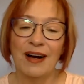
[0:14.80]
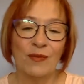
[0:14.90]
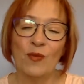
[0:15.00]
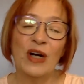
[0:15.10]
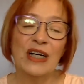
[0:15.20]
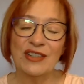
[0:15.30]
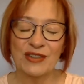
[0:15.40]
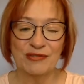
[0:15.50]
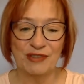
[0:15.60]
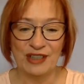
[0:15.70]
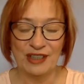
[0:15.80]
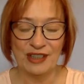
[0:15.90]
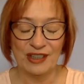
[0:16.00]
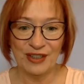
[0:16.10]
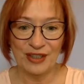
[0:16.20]

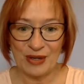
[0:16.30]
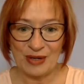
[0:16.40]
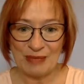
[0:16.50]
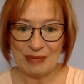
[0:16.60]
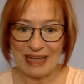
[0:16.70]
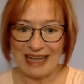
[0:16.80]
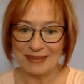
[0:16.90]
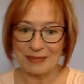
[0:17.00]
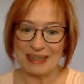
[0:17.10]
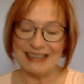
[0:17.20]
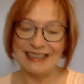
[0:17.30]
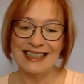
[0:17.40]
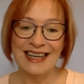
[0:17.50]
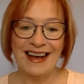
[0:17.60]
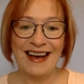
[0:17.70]
wonderful Chloe Plasma.
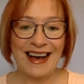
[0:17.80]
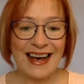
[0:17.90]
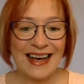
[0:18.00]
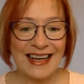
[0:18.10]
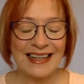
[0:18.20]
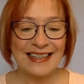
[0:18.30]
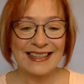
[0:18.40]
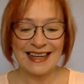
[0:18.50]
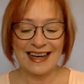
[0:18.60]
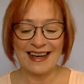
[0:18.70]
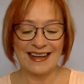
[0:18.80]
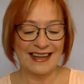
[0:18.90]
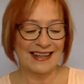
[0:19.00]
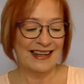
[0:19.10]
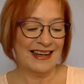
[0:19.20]
Hi,
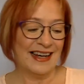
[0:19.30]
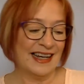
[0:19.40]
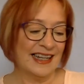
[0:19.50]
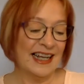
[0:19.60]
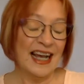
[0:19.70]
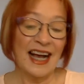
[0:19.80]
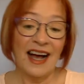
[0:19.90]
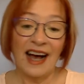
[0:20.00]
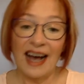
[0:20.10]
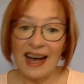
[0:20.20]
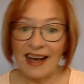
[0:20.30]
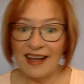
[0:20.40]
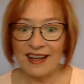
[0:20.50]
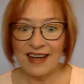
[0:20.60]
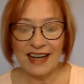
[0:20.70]
hi, hi.
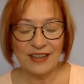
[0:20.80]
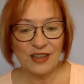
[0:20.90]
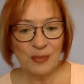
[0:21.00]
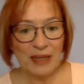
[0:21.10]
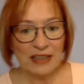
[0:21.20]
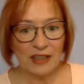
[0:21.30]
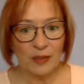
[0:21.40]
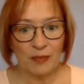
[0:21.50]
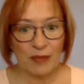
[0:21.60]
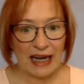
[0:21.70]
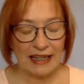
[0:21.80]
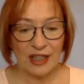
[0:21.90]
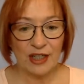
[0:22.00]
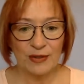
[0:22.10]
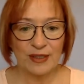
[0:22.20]
I'll do my little
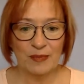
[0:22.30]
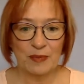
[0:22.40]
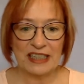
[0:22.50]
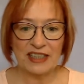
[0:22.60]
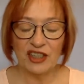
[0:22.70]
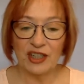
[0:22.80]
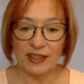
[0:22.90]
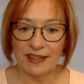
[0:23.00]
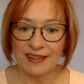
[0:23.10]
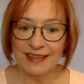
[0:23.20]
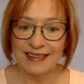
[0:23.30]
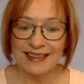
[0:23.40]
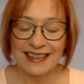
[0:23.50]
bio speech here